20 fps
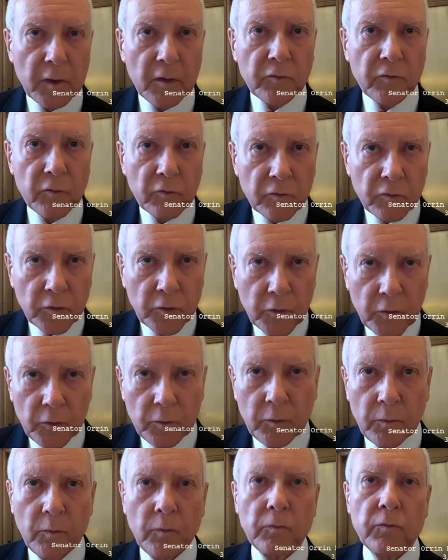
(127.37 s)
This is
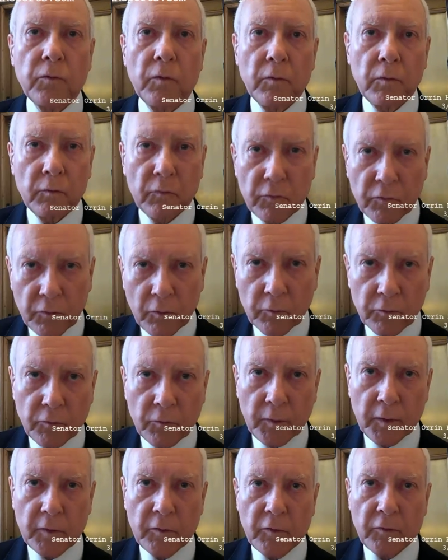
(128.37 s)
huge
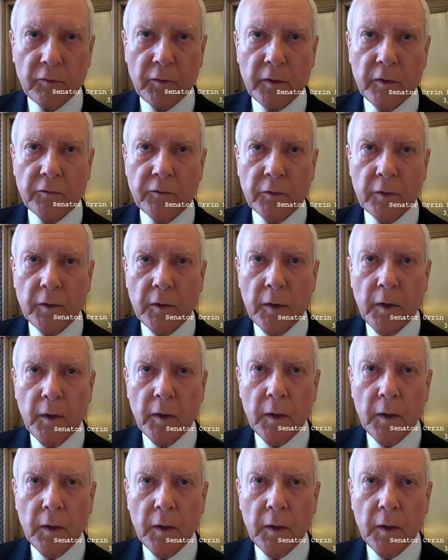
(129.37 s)
social legislation